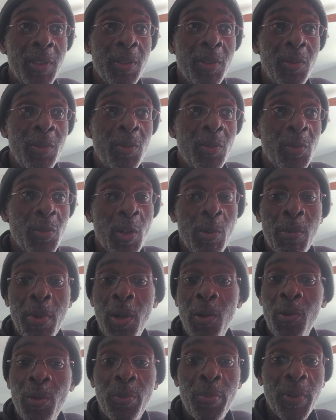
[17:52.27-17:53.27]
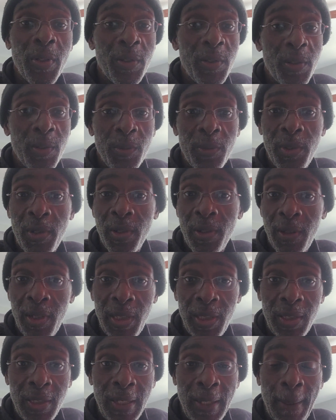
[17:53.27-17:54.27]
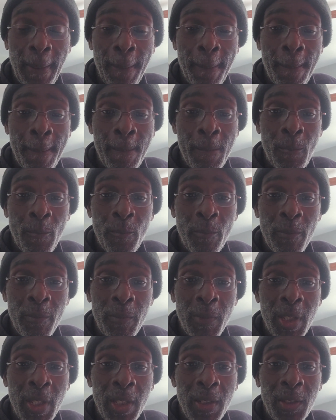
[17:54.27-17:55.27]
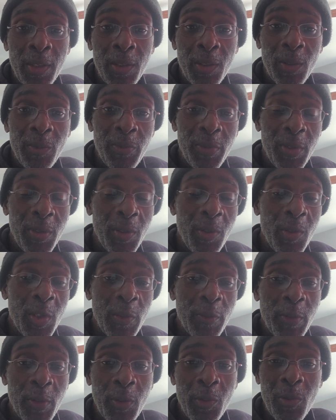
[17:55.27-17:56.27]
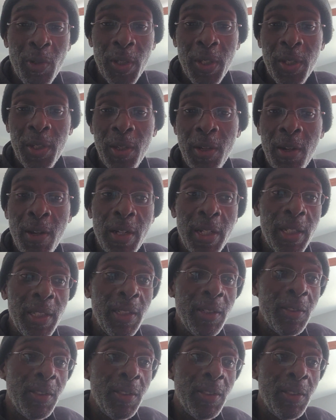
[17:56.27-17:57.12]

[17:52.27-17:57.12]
who's on my own personal journey. So for those of you who are starting,